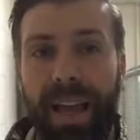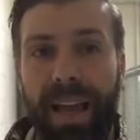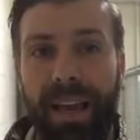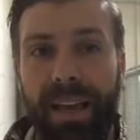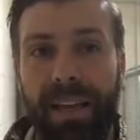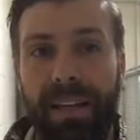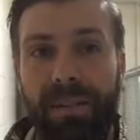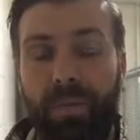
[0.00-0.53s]

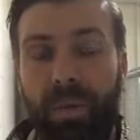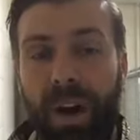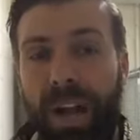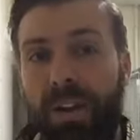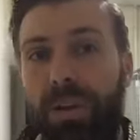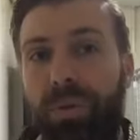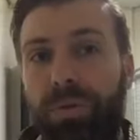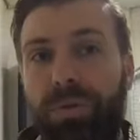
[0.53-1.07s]
And when
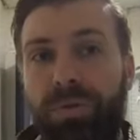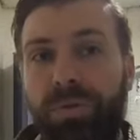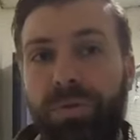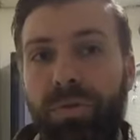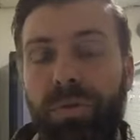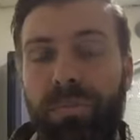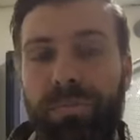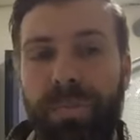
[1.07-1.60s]
I go
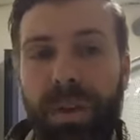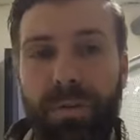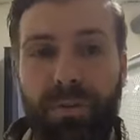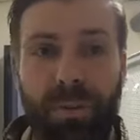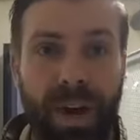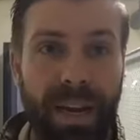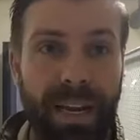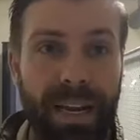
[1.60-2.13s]
through
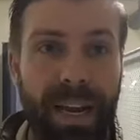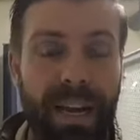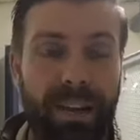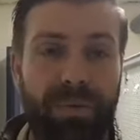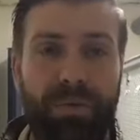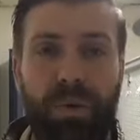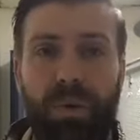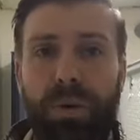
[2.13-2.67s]
Friday
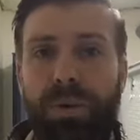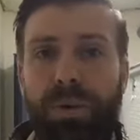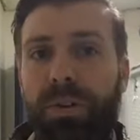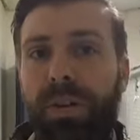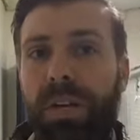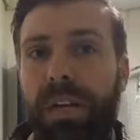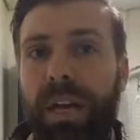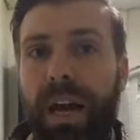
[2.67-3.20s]
night,
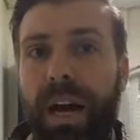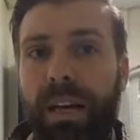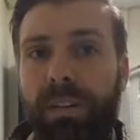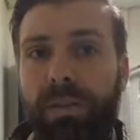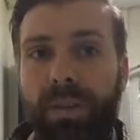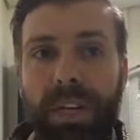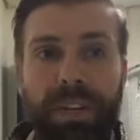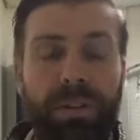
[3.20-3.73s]
4:30,
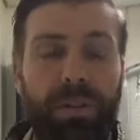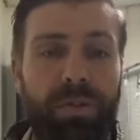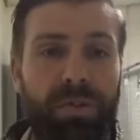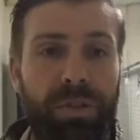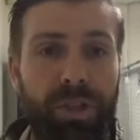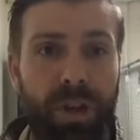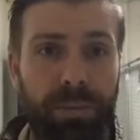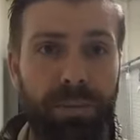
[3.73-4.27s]
I look at
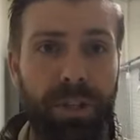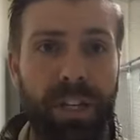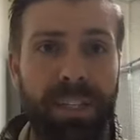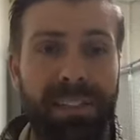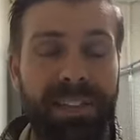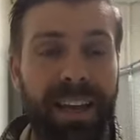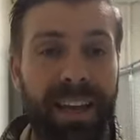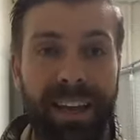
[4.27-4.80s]
those jump
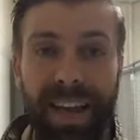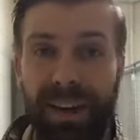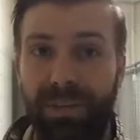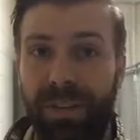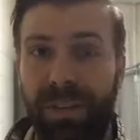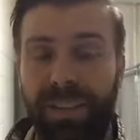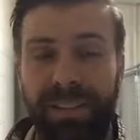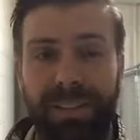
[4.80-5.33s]
sheets, and
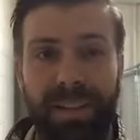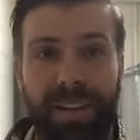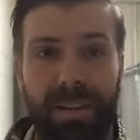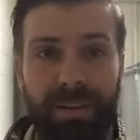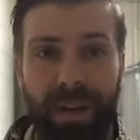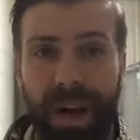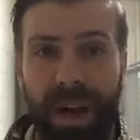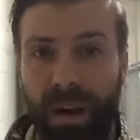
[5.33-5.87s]
everything is
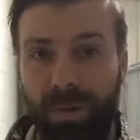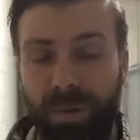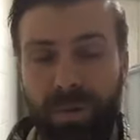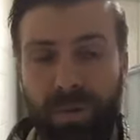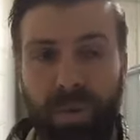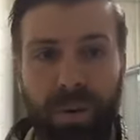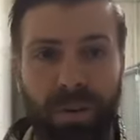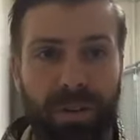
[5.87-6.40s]
there: the
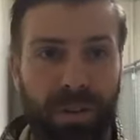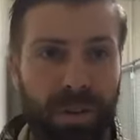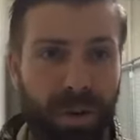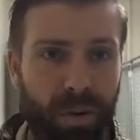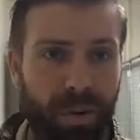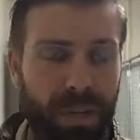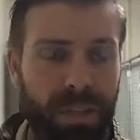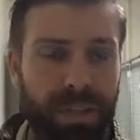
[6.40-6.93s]
hours worked, the
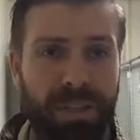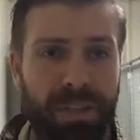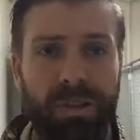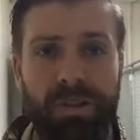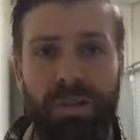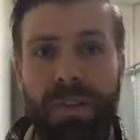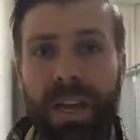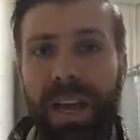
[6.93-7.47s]
coatings
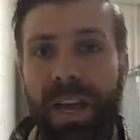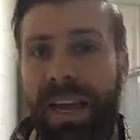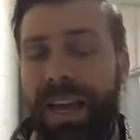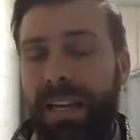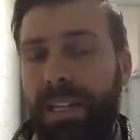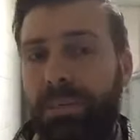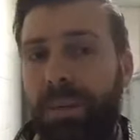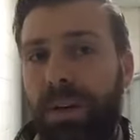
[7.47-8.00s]
used,
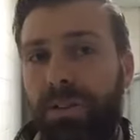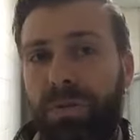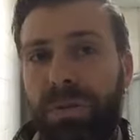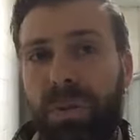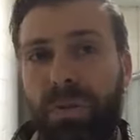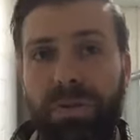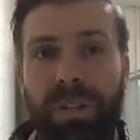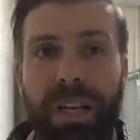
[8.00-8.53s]
any special
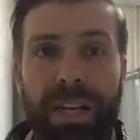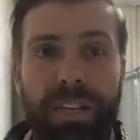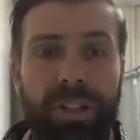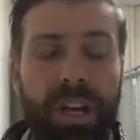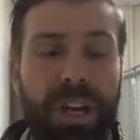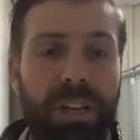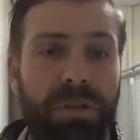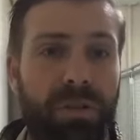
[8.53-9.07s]
notes, any
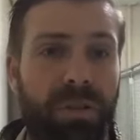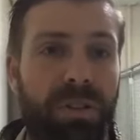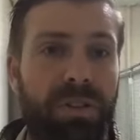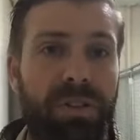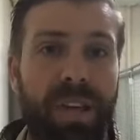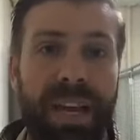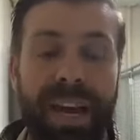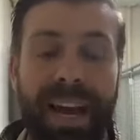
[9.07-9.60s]
change
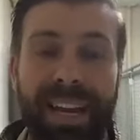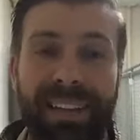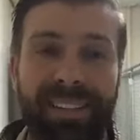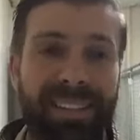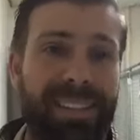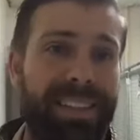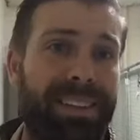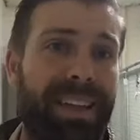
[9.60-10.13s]
orders, and I can
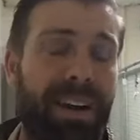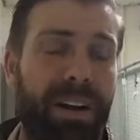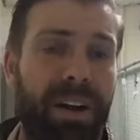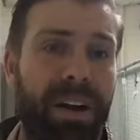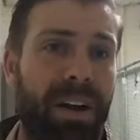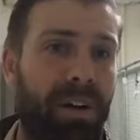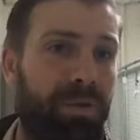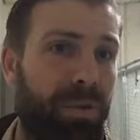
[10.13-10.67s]
sit
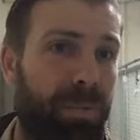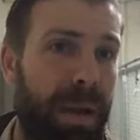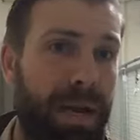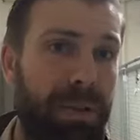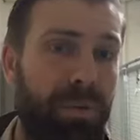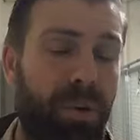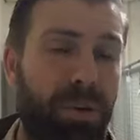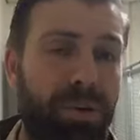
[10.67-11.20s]
there from
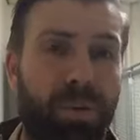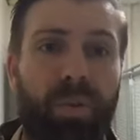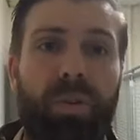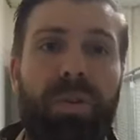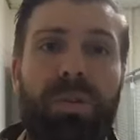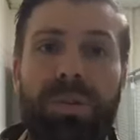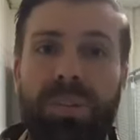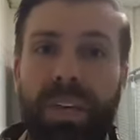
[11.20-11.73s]
anywhere in the
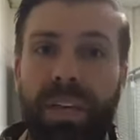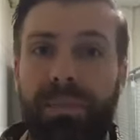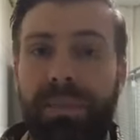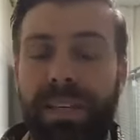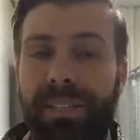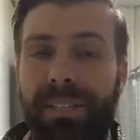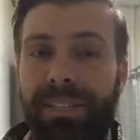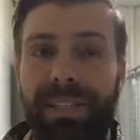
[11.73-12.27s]
world and
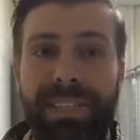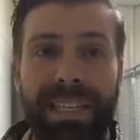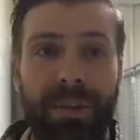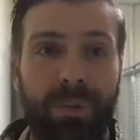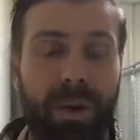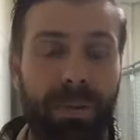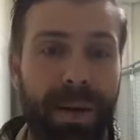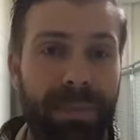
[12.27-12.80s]
basically
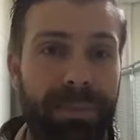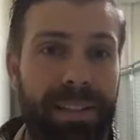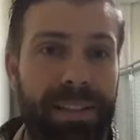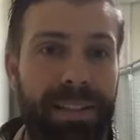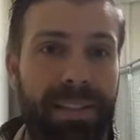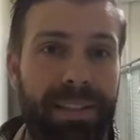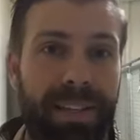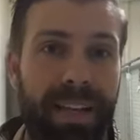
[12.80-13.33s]
see what my
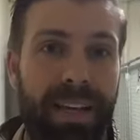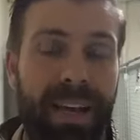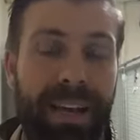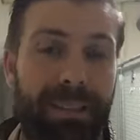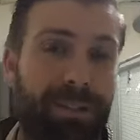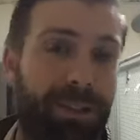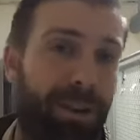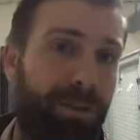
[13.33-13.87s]
business did,
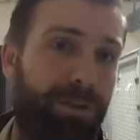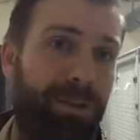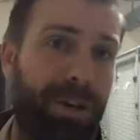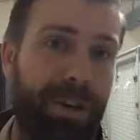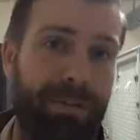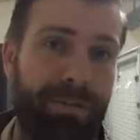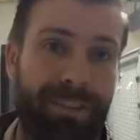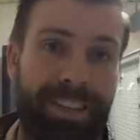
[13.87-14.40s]
and it's all
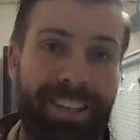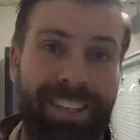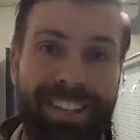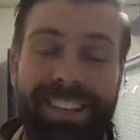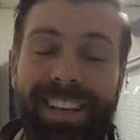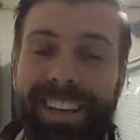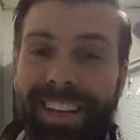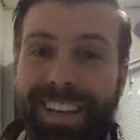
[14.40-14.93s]
free, which
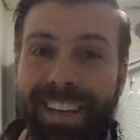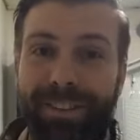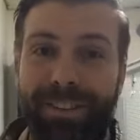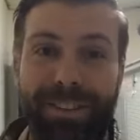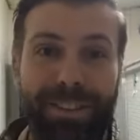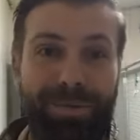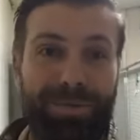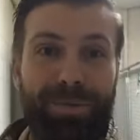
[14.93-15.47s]
is
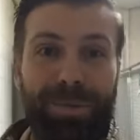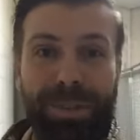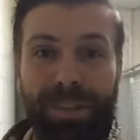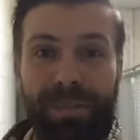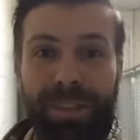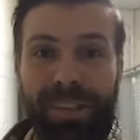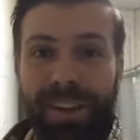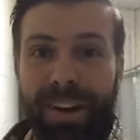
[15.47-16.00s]
which is
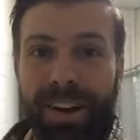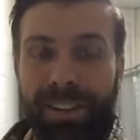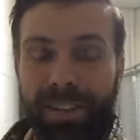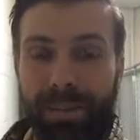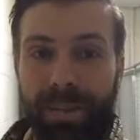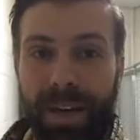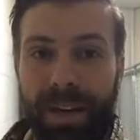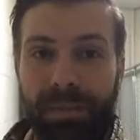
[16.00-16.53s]
really really
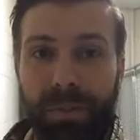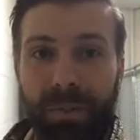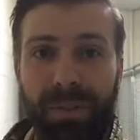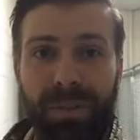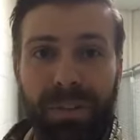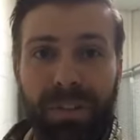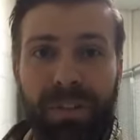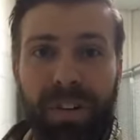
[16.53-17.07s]
awesome. And
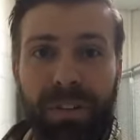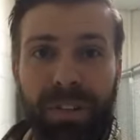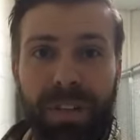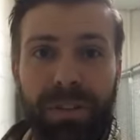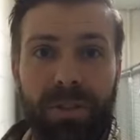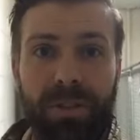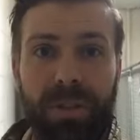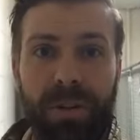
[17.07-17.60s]
most of it's fairly
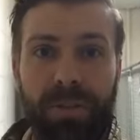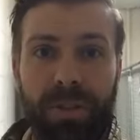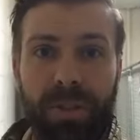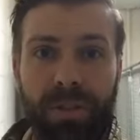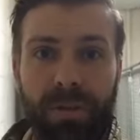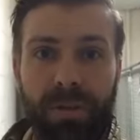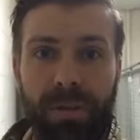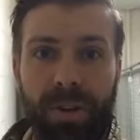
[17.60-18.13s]
intuitive
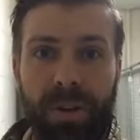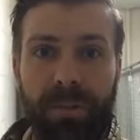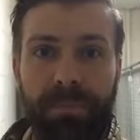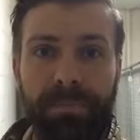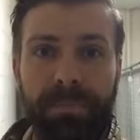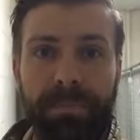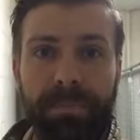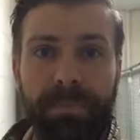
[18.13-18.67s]
too. So
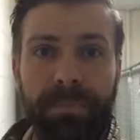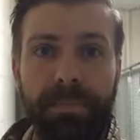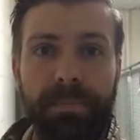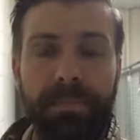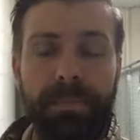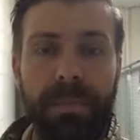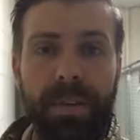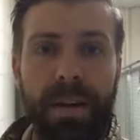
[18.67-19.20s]

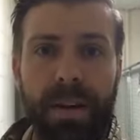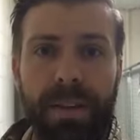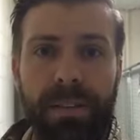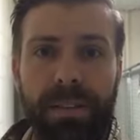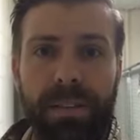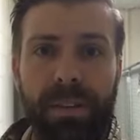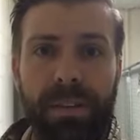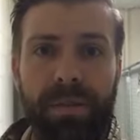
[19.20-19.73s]
all right,
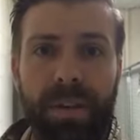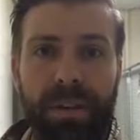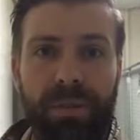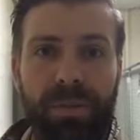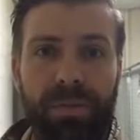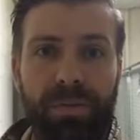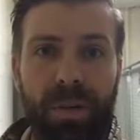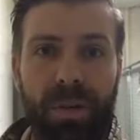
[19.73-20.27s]
let's see who
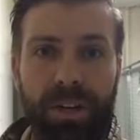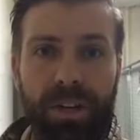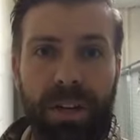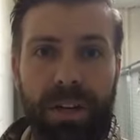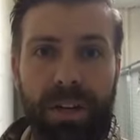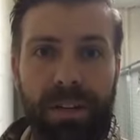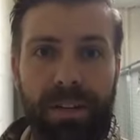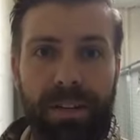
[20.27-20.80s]
else is watching
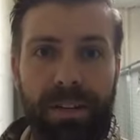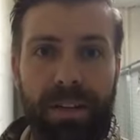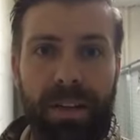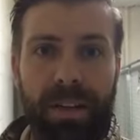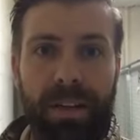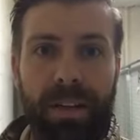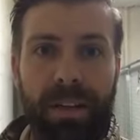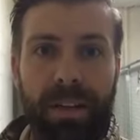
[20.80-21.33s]
here.
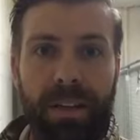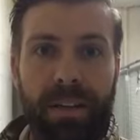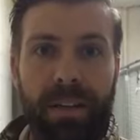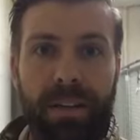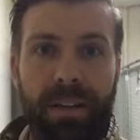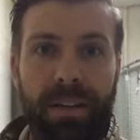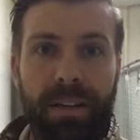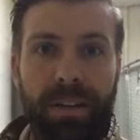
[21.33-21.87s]

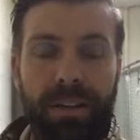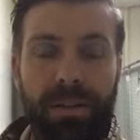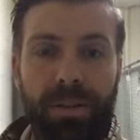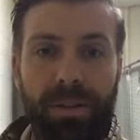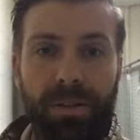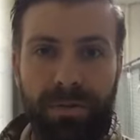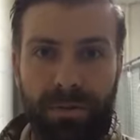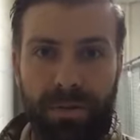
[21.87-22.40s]
Uh,
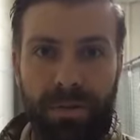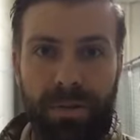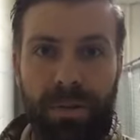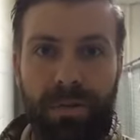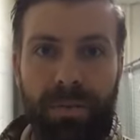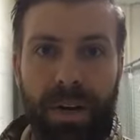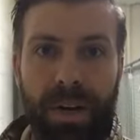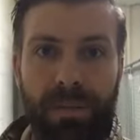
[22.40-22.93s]
Lou,
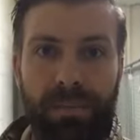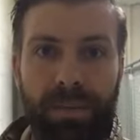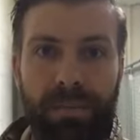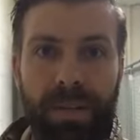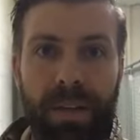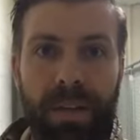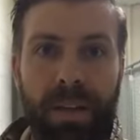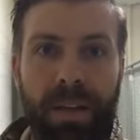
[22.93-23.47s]
no
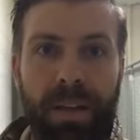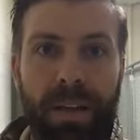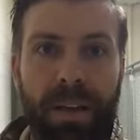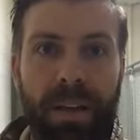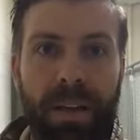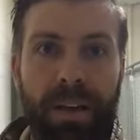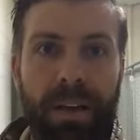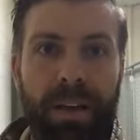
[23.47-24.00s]
problem.
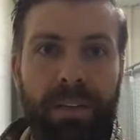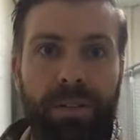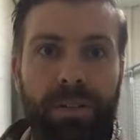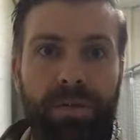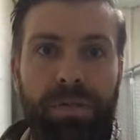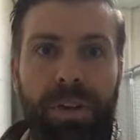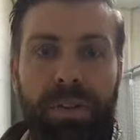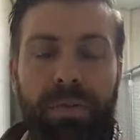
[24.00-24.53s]
Uh,
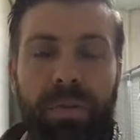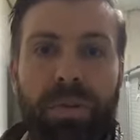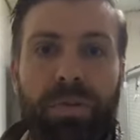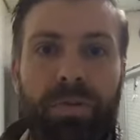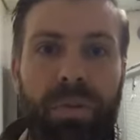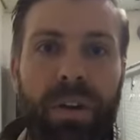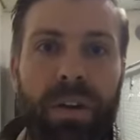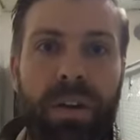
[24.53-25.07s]
Lou, do you ever
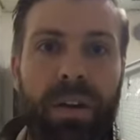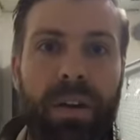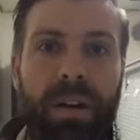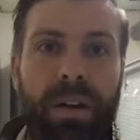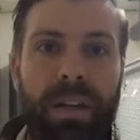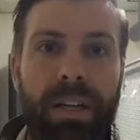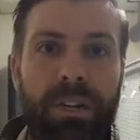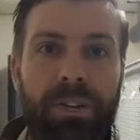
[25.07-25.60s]
run
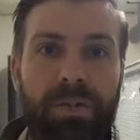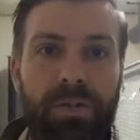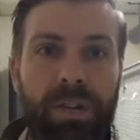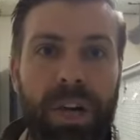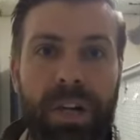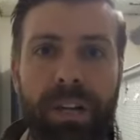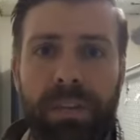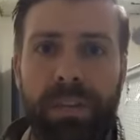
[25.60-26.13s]
into
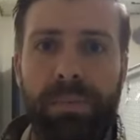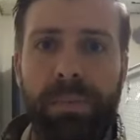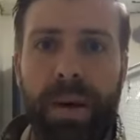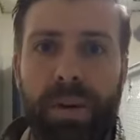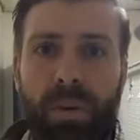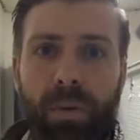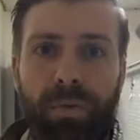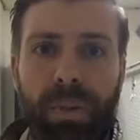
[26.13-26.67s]
Johnny on the
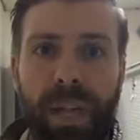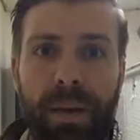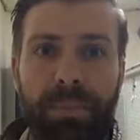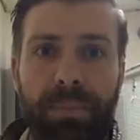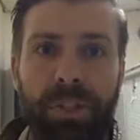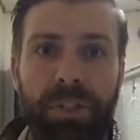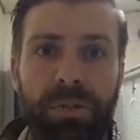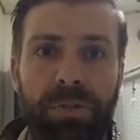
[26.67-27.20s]
spot overlap
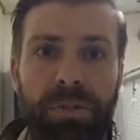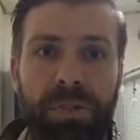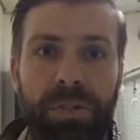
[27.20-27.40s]
issues?